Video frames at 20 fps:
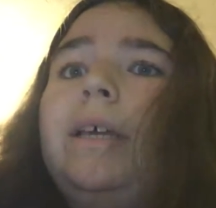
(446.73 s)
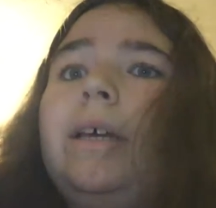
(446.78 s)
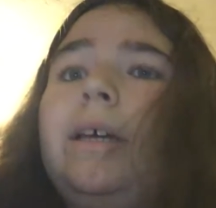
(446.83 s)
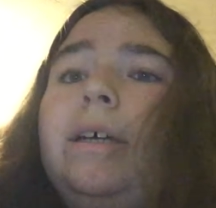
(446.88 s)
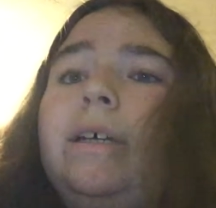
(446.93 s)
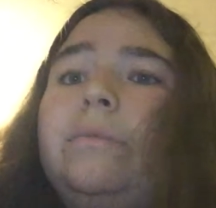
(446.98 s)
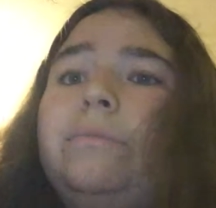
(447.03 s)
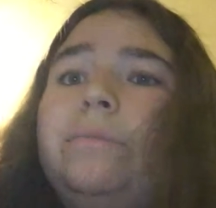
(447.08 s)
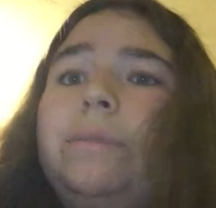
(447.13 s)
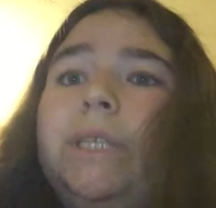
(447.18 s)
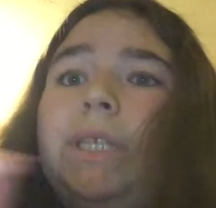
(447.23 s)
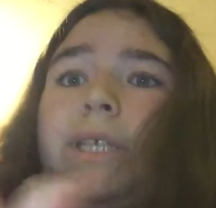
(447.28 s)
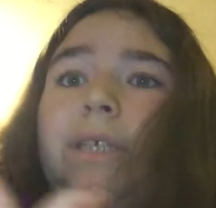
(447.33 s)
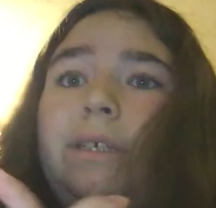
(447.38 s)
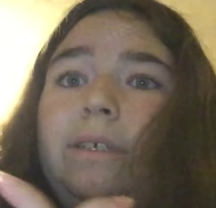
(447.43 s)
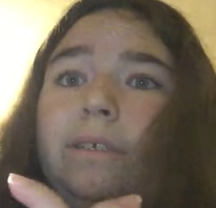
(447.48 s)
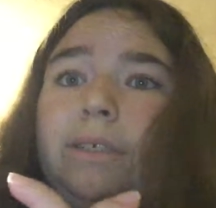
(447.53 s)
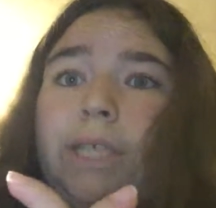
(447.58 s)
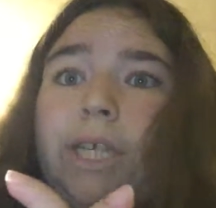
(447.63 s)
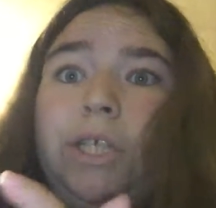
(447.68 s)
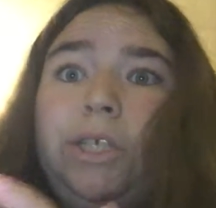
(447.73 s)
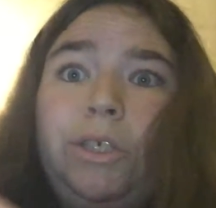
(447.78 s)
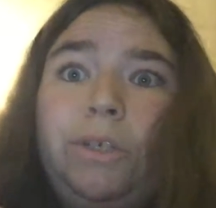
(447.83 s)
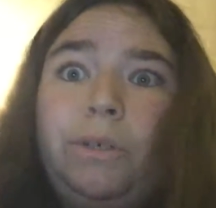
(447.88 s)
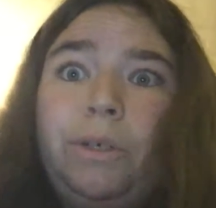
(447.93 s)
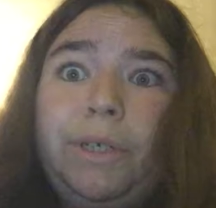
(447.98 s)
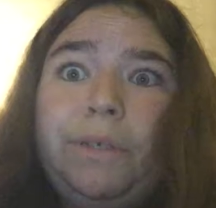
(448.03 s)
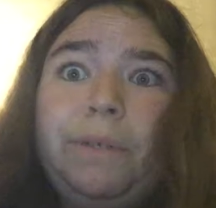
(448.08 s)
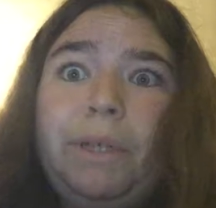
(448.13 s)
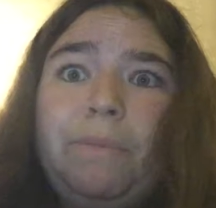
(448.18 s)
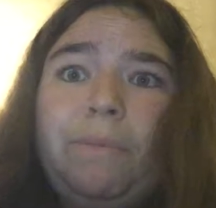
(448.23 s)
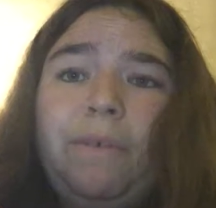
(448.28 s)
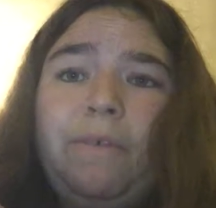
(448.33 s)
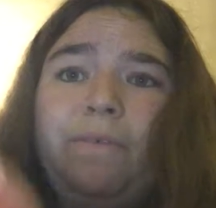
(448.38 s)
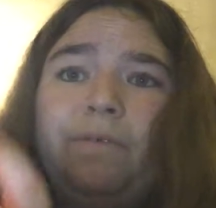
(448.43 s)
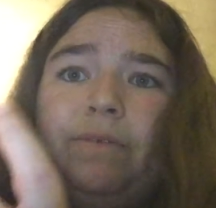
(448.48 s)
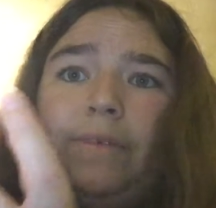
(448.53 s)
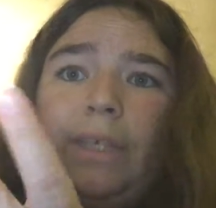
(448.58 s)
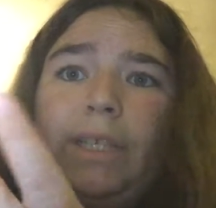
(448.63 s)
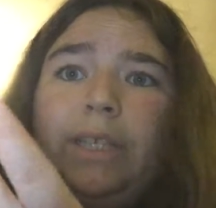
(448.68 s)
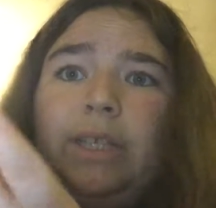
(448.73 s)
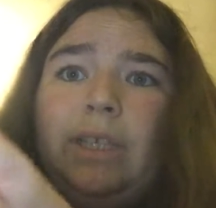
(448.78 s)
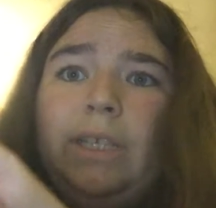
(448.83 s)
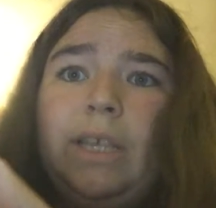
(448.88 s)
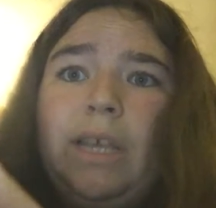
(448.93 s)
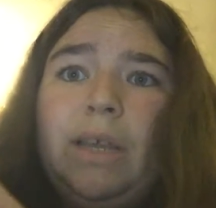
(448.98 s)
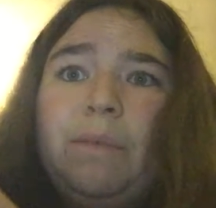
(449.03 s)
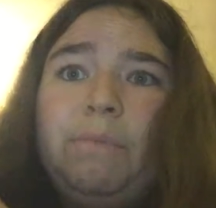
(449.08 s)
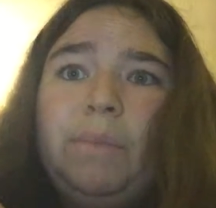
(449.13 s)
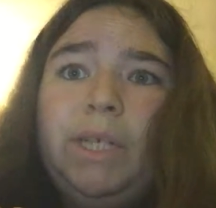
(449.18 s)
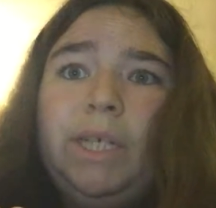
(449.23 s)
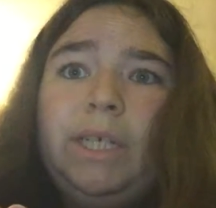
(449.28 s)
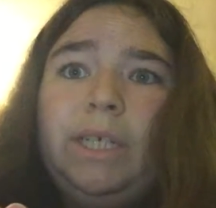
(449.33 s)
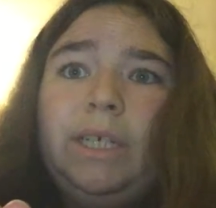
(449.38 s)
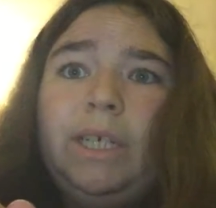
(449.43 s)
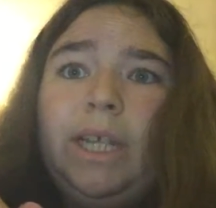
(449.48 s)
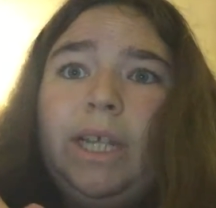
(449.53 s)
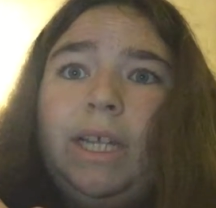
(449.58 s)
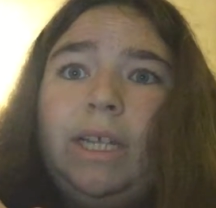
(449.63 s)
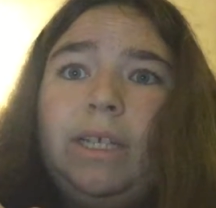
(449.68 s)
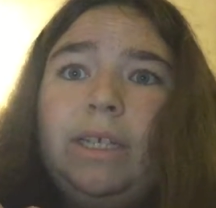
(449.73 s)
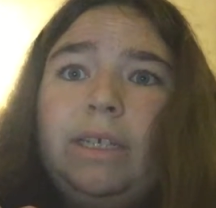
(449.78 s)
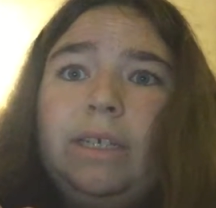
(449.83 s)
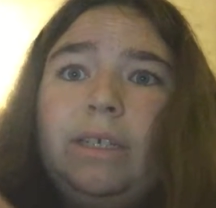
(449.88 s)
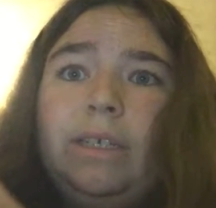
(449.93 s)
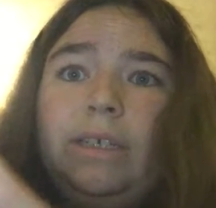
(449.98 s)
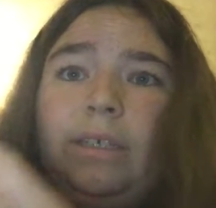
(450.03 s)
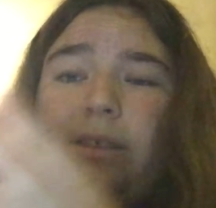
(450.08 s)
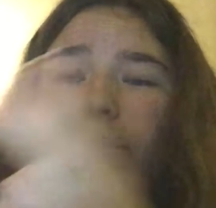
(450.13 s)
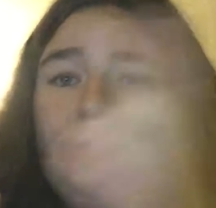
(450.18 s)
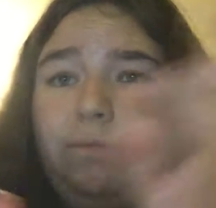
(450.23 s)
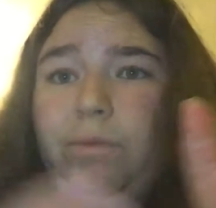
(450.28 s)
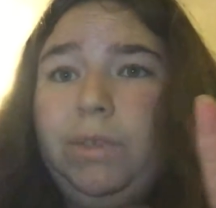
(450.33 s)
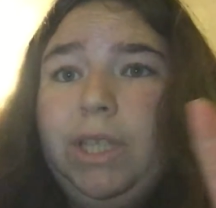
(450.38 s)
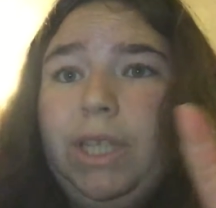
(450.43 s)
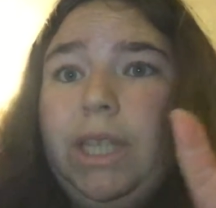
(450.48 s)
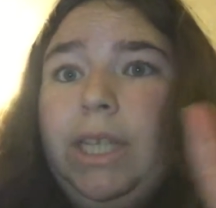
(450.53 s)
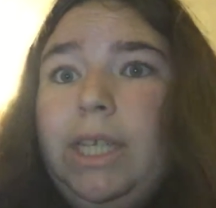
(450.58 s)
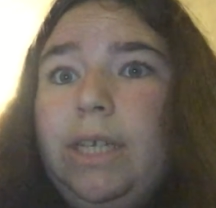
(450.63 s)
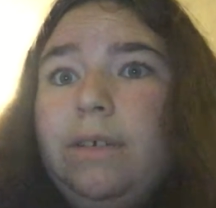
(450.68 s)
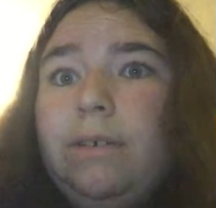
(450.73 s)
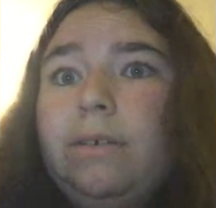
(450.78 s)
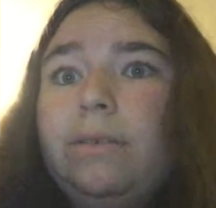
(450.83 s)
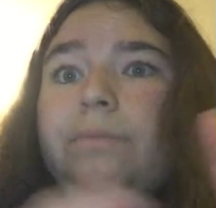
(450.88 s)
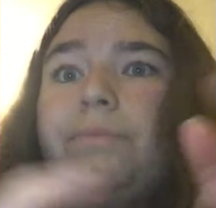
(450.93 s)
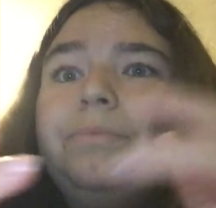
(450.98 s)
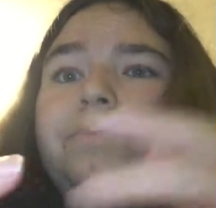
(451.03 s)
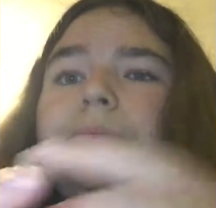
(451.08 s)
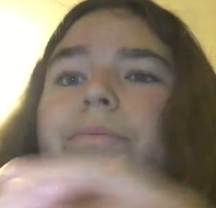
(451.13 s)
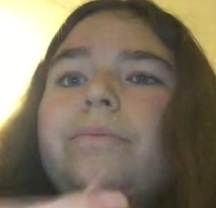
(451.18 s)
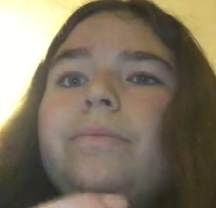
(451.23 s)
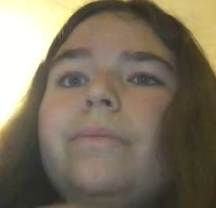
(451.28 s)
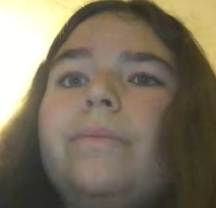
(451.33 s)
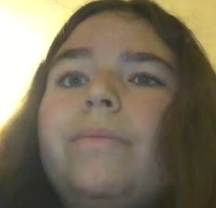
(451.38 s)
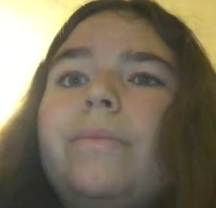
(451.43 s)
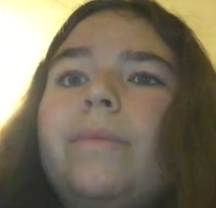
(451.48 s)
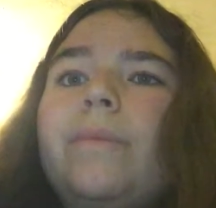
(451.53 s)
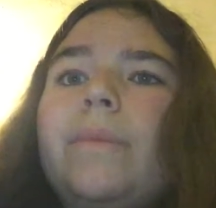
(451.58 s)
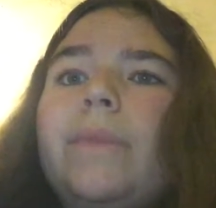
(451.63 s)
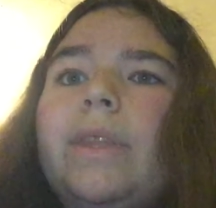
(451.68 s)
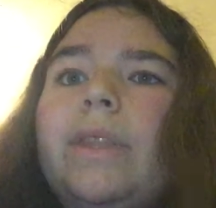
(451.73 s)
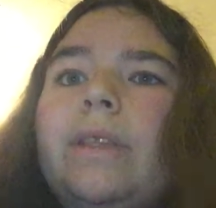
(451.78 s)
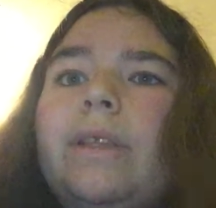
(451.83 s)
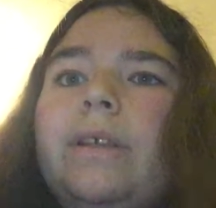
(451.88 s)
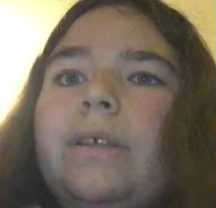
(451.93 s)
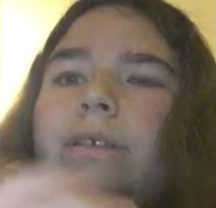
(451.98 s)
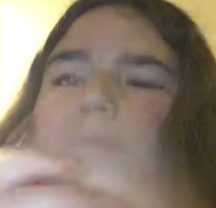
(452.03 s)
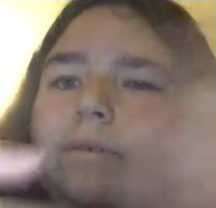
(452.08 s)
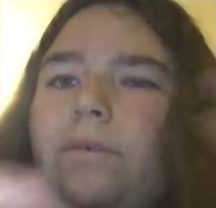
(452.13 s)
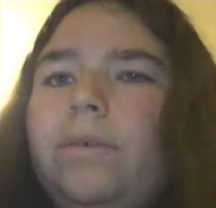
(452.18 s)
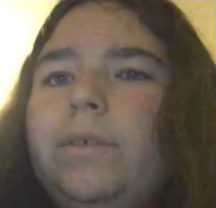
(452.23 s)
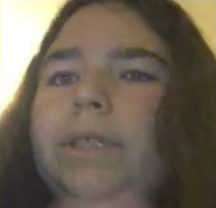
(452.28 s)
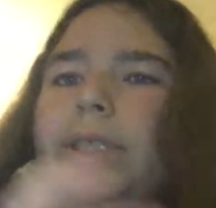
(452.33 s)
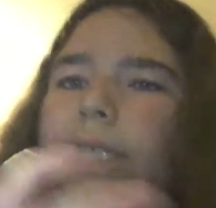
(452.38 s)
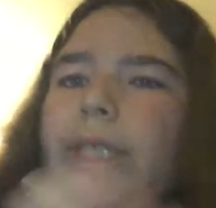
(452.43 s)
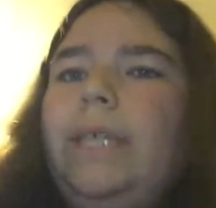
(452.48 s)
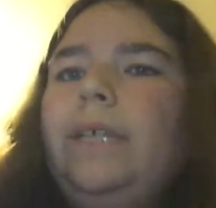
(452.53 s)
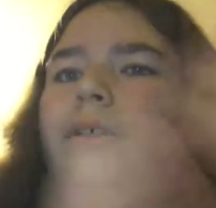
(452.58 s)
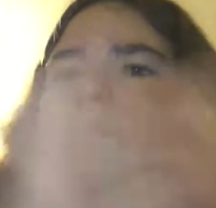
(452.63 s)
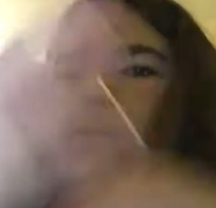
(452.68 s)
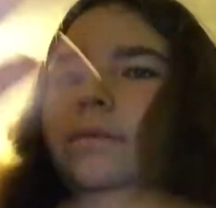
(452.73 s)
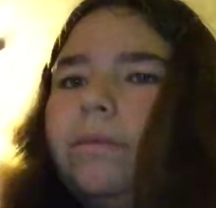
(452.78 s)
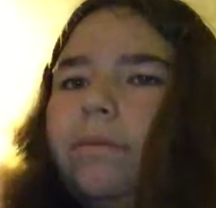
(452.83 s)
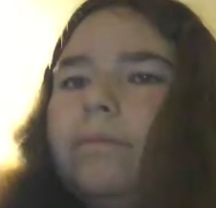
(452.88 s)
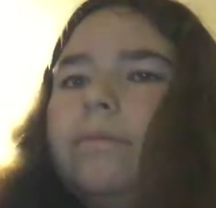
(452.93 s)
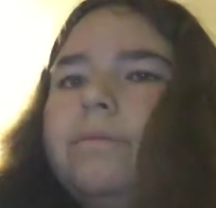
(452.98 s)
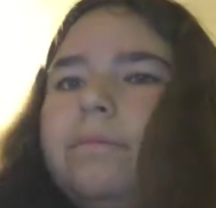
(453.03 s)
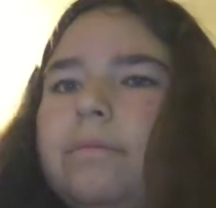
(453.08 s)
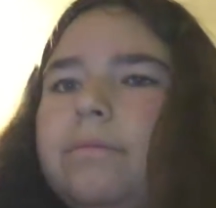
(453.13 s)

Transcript: the statutory rape of Emma and with Neil, or Neil